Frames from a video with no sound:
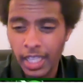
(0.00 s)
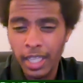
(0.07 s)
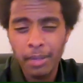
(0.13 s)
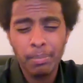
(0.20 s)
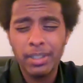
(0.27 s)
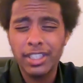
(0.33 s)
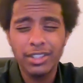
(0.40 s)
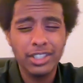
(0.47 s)

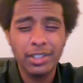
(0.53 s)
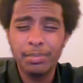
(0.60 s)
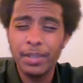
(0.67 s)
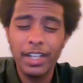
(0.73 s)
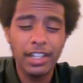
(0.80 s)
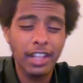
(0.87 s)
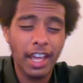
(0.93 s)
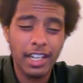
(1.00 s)
but there's been a
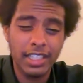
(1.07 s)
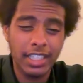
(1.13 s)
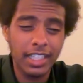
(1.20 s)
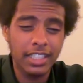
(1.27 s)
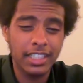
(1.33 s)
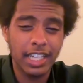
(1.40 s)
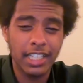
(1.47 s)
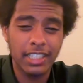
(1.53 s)
lot of
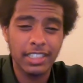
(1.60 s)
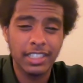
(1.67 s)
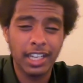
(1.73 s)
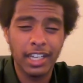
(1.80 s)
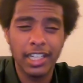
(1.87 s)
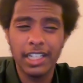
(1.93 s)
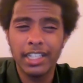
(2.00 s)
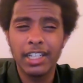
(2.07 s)
things that he's
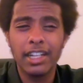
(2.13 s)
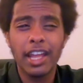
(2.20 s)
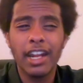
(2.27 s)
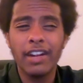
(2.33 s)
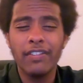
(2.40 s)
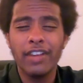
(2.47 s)
done and a lot of